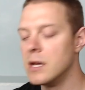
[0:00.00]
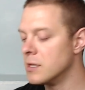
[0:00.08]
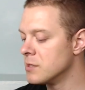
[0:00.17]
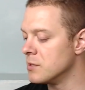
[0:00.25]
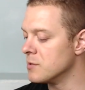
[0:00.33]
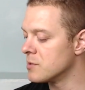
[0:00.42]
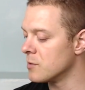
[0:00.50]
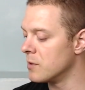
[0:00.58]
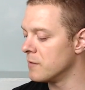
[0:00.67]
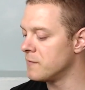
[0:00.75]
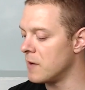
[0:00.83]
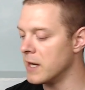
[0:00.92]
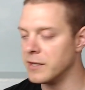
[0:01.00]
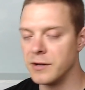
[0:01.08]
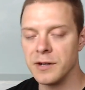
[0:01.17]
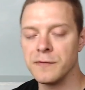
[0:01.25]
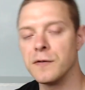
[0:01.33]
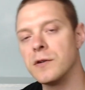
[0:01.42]
to sort of find your
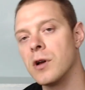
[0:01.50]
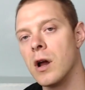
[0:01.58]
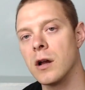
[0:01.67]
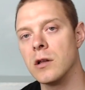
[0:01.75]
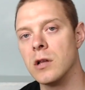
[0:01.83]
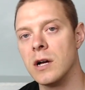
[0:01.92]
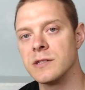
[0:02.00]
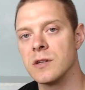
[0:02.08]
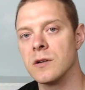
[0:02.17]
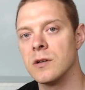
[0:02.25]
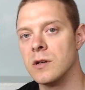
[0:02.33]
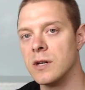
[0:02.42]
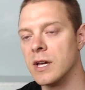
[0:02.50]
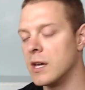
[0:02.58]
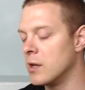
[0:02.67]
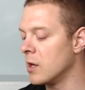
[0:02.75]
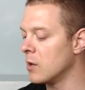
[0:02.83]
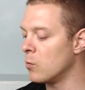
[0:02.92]
different target locks uh,
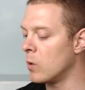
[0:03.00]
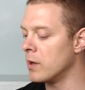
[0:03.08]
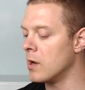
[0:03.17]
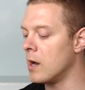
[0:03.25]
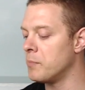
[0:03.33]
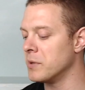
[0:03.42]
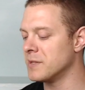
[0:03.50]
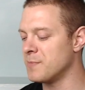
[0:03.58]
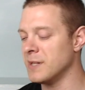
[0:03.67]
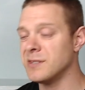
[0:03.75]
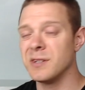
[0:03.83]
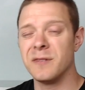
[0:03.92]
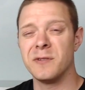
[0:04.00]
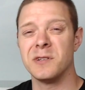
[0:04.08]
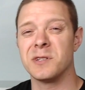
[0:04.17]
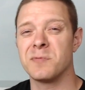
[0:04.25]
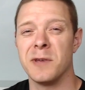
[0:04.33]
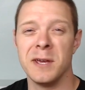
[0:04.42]
and, and whatnot. But especially if you're
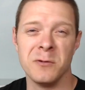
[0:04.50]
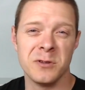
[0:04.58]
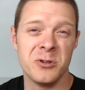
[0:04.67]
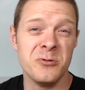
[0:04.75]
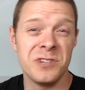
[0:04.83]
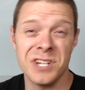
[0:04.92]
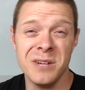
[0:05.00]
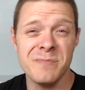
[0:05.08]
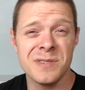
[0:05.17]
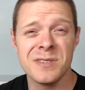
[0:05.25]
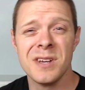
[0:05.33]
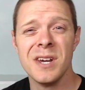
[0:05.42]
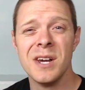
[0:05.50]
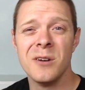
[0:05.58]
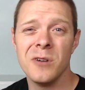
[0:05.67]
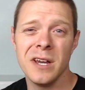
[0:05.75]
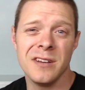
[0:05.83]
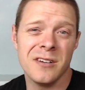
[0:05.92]
just playing with two ships
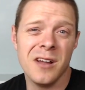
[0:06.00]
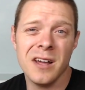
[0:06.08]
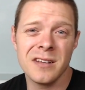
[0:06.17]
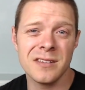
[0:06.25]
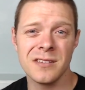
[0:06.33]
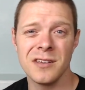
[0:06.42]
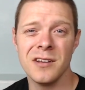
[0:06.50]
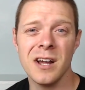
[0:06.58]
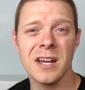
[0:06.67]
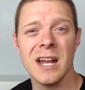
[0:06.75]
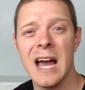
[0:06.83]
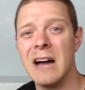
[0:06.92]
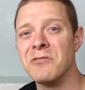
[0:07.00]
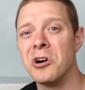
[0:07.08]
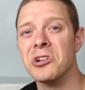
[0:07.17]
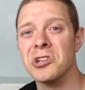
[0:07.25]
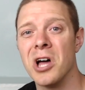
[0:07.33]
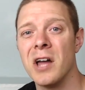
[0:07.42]
right? You're not you're not going to have a
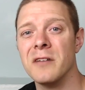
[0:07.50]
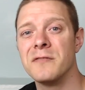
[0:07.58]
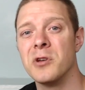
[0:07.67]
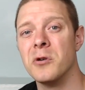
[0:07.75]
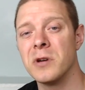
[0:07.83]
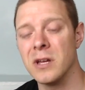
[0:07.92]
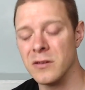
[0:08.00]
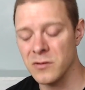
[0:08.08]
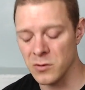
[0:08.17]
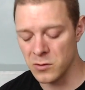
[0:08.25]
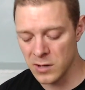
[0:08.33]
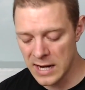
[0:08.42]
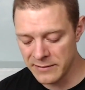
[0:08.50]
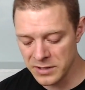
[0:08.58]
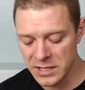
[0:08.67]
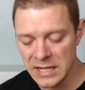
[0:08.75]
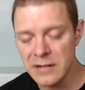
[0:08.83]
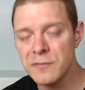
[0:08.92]
lot of tokens or have a
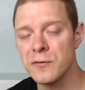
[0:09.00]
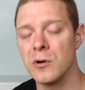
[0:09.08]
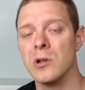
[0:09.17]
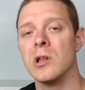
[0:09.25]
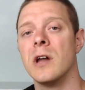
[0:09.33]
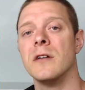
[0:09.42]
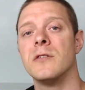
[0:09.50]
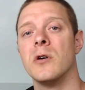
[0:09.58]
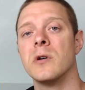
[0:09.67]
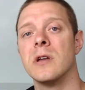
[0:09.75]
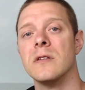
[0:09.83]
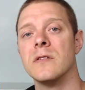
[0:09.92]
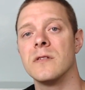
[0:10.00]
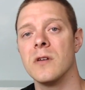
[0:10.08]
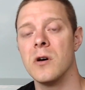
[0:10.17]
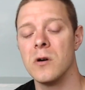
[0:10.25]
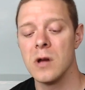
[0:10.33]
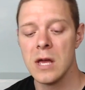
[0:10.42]
need for a lot of tokens.
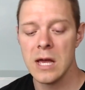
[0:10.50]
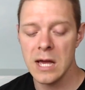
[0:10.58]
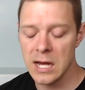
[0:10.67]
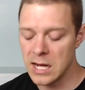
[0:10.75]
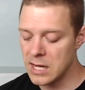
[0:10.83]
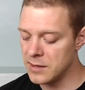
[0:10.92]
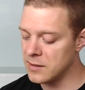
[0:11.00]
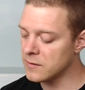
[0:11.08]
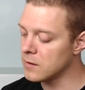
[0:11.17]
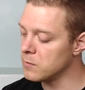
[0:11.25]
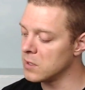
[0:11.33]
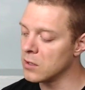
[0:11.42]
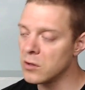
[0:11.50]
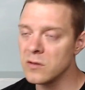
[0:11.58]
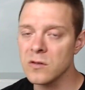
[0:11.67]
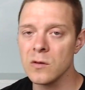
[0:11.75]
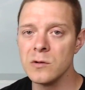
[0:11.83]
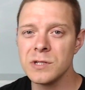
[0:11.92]
So uh, this can be a good
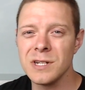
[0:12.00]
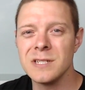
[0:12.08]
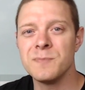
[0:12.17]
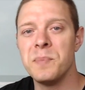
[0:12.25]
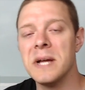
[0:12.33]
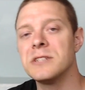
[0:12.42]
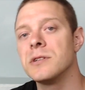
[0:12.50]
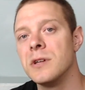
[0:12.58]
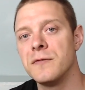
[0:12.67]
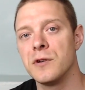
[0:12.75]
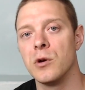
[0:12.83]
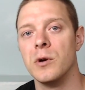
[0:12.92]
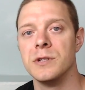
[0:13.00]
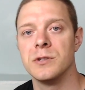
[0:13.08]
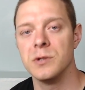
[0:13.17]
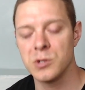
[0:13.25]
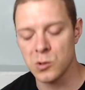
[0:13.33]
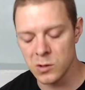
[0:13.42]
solution, especially if you're going
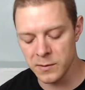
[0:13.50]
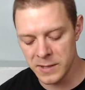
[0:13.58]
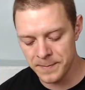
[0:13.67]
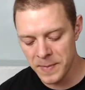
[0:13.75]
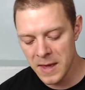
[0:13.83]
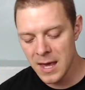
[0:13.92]
to a tournament